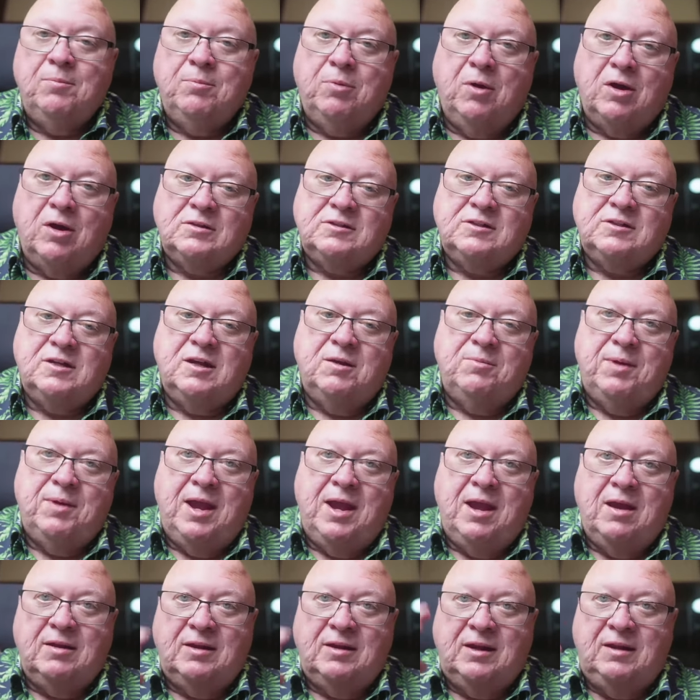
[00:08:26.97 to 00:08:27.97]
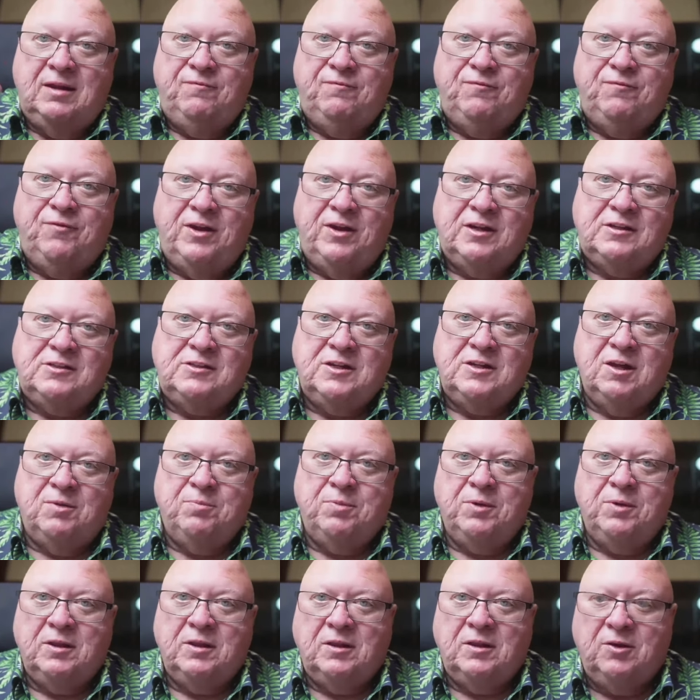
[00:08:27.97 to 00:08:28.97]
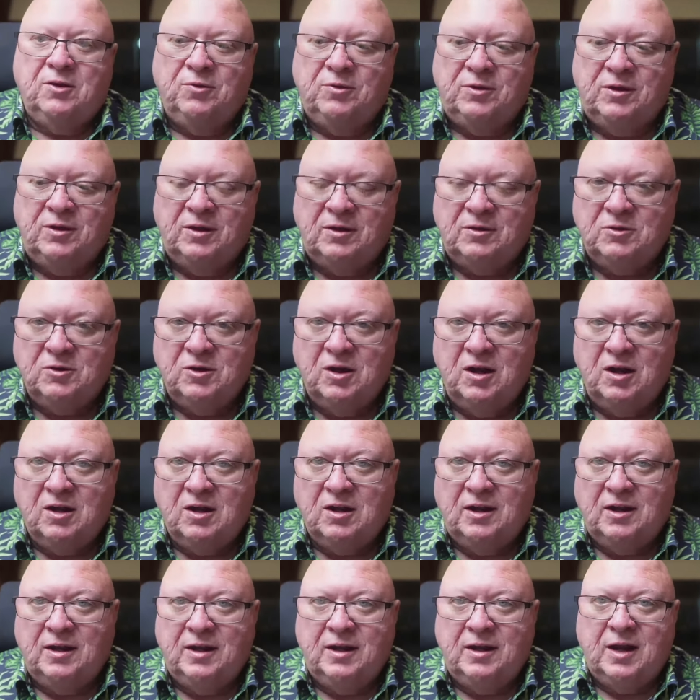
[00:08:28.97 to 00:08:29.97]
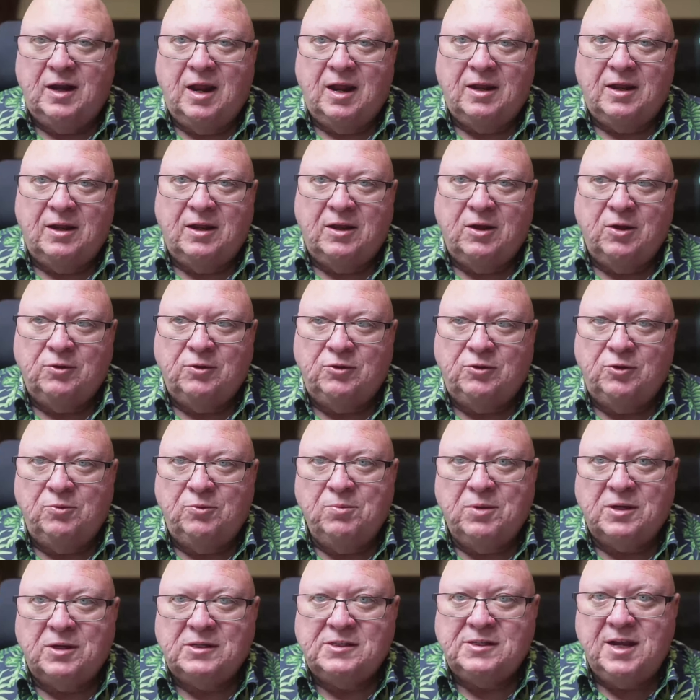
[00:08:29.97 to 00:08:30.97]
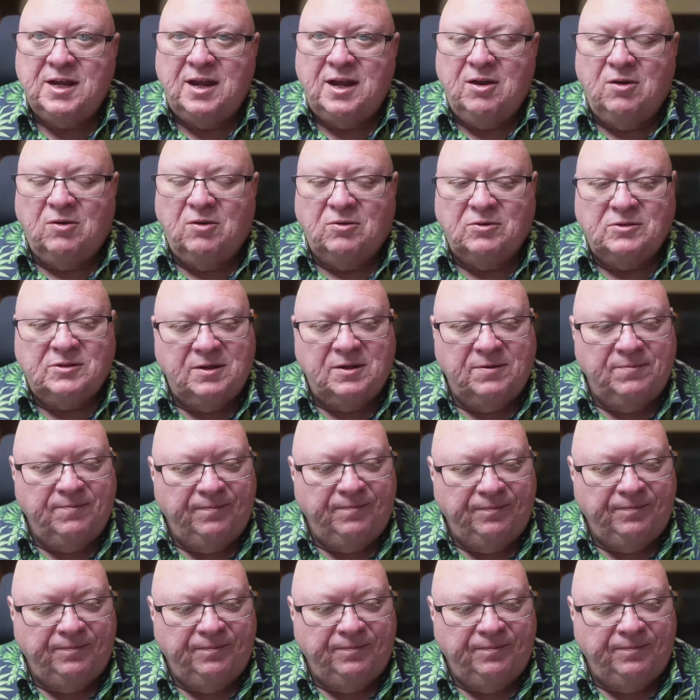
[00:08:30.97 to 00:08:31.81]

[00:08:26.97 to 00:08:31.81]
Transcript: Boss come out. He'd finish up unloading the truck. And then I could do my scales.